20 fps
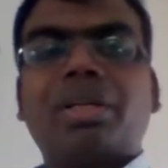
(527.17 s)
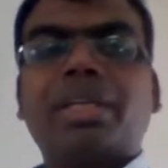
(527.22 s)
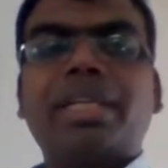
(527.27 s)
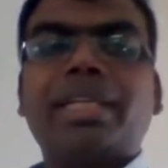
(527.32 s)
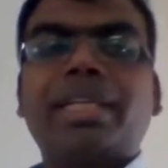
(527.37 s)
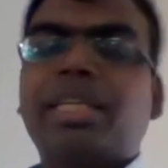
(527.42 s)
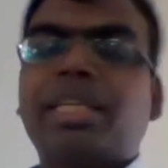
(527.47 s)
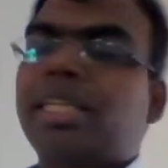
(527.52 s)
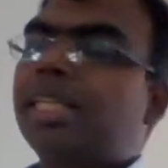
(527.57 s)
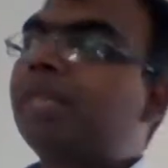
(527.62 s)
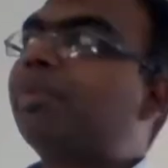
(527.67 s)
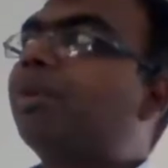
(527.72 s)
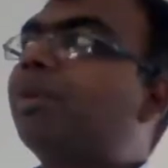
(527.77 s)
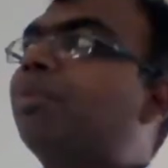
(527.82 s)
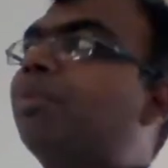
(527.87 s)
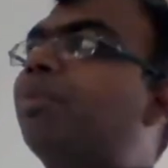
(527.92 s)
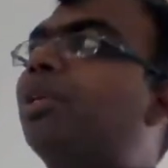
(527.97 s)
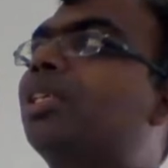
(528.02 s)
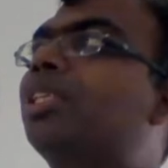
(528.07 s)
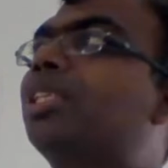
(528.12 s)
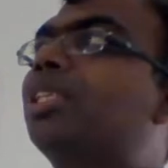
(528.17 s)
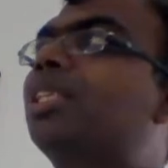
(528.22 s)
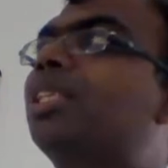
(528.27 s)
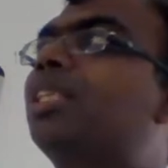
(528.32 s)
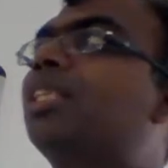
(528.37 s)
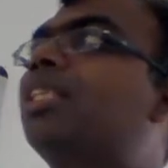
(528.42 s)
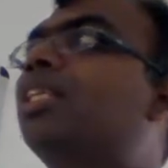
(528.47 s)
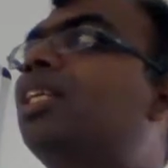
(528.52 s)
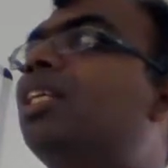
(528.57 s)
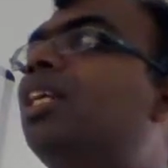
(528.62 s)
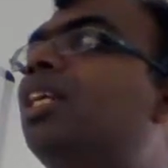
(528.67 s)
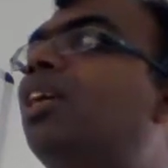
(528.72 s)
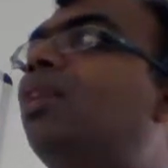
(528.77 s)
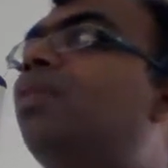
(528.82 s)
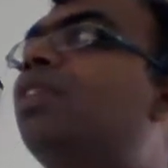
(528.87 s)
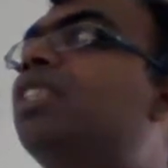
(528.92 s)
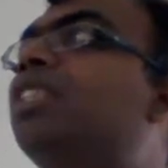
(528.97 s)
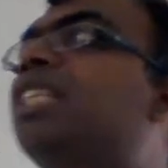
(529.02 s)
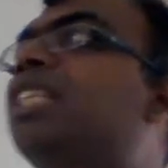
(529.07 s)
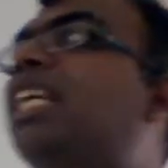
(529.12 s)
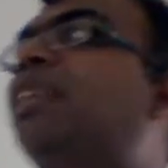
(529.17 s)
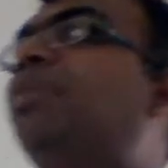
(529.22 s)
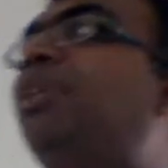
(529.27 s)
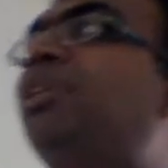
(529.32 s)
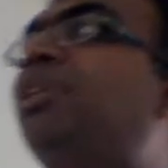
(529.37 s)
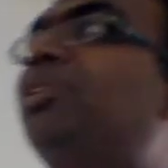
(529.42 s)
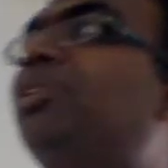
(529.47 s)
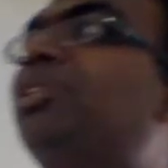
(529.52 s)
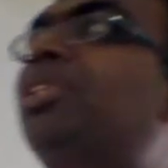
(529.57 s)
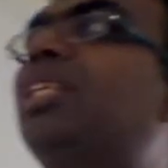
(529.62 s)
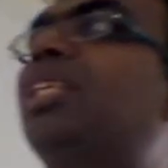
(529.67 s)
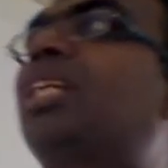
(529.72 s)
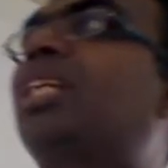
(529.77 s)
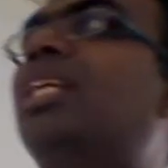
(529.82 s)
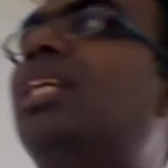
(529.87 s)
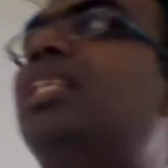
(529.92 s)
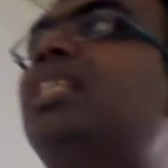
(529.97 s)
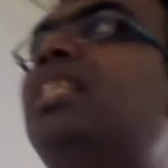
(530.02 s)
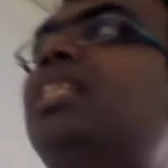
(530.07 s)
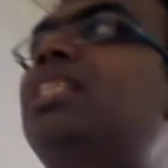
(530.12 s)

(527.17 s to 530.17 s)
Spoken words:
alternate treatment processes which can be used in